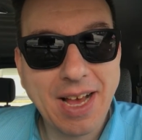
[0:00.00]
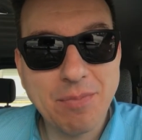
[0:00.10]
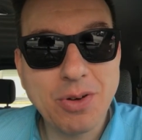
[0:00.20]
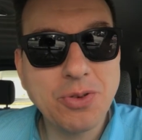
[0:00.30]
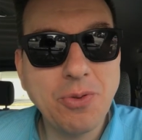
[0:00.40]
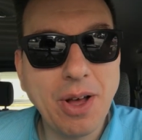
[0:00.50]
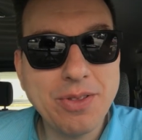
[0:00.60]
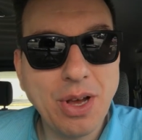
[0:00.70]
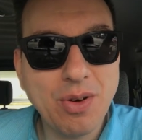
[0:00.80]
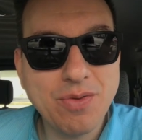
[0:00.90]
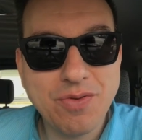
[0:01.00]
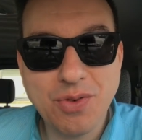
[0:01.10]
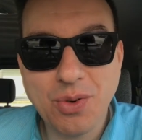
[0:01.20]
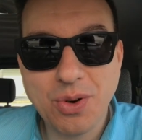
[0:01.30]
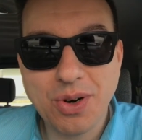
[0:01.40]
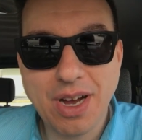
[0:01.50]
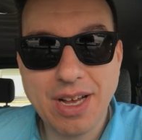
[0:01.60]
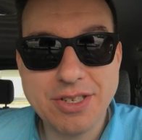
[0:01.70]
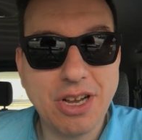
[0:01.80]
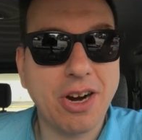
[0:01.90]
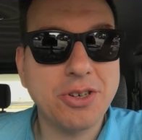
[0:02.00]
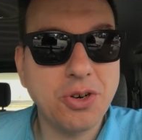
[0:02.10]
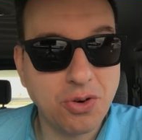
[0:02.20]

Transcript: most well known for Dr.